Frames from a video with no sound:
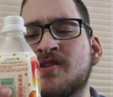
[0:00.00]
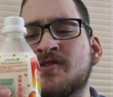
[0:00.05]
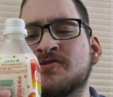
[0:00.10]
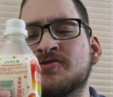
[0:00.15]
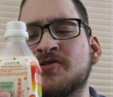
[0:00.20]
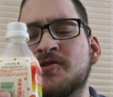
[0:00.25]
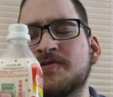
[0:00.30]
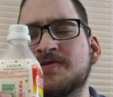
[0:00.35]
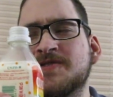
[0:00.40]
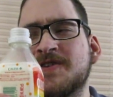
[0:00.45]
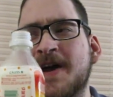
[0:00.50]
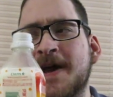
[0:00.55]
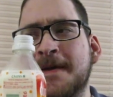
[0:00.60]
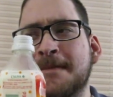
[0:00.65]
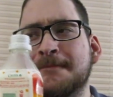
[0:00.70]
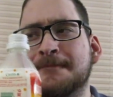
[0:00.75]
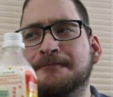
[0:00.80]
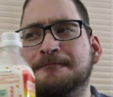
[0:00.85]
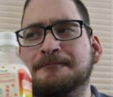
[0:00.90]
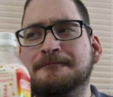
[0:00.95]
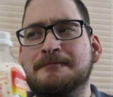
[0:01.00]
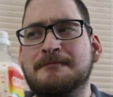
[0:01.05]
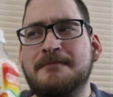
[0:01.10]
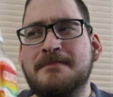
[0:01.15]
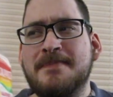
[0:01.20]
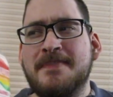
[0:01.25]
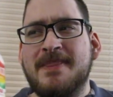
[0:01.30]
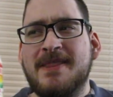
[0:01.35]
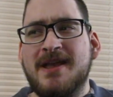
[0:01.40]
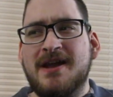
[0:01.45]
So it's like
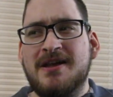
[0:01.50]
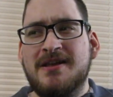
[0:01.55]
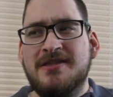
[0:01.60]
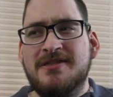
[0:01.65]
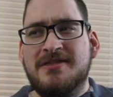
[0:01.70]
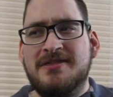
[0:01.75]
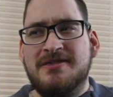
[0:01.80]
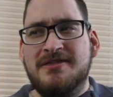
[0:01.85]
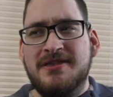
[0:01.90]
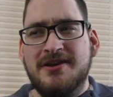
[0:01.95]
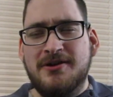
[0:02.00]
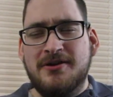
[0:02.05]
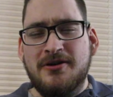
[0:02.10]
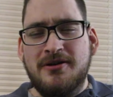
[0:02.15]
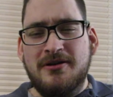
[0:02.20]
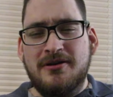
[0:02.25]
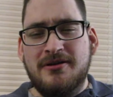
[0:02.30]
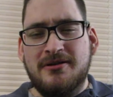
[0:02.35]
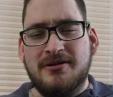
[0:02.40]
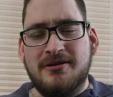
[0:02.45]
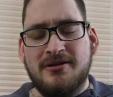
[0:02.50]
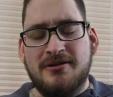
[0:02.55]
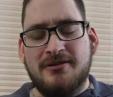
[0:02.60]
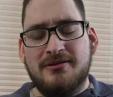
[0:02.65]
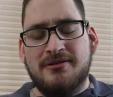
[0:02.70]
thicker,